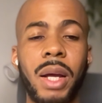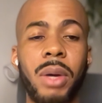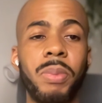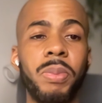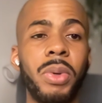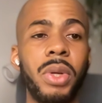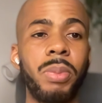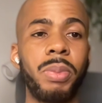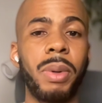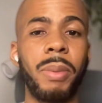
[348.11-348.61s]
I'll
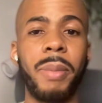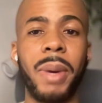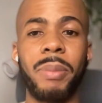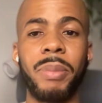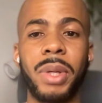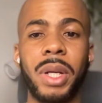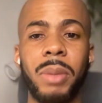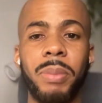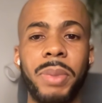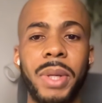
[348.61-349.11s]
pull up a
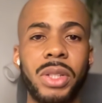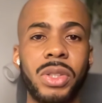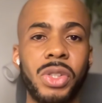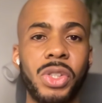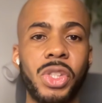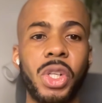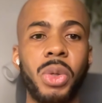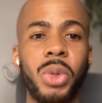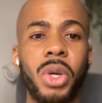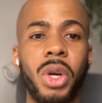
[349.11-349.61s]
map in a bit to
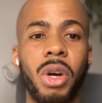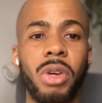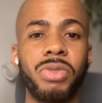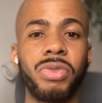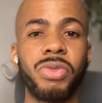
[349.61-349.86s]
show you how